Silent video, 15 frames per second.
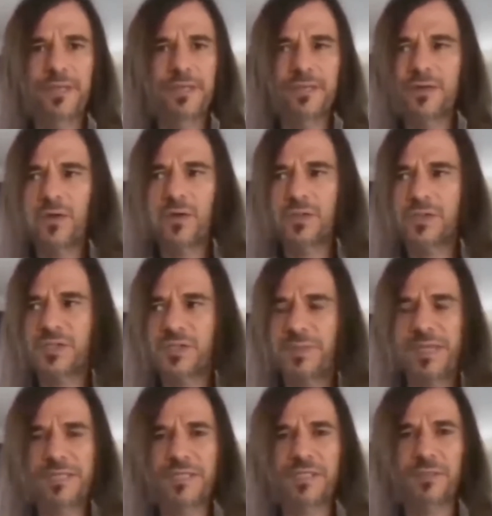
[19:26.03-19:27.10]
or just
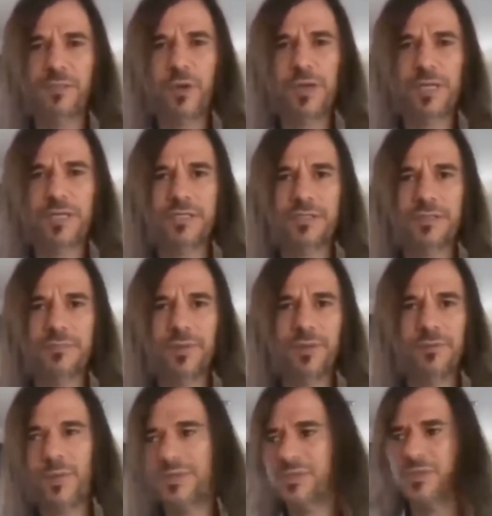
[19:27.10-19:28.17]
being disappointed because the movie
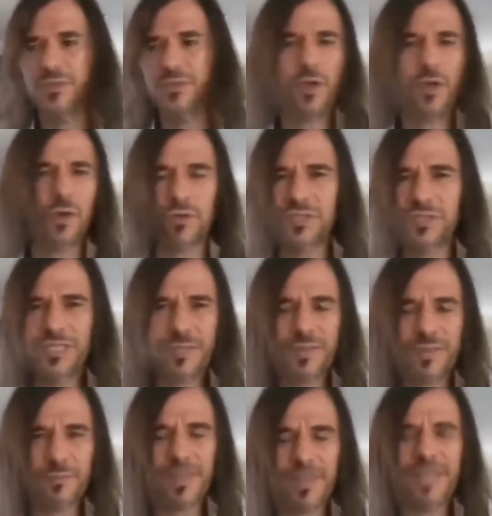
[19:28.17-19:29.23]
went too long, or some
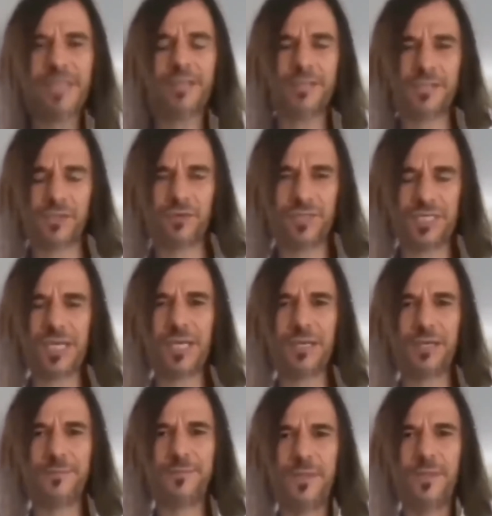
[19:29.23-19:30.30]
other meaningless critique,
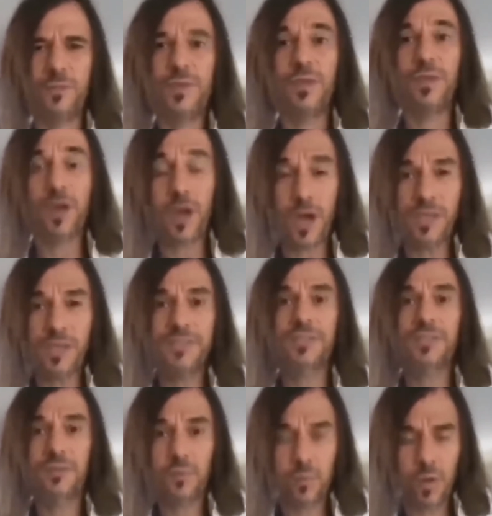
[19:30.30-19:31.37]
with
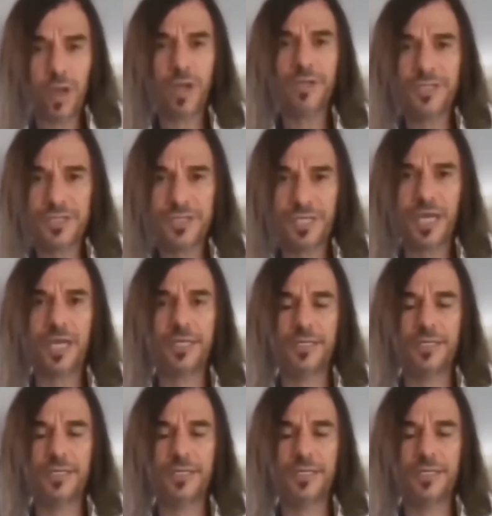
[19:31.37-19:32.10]
eyes wide shut.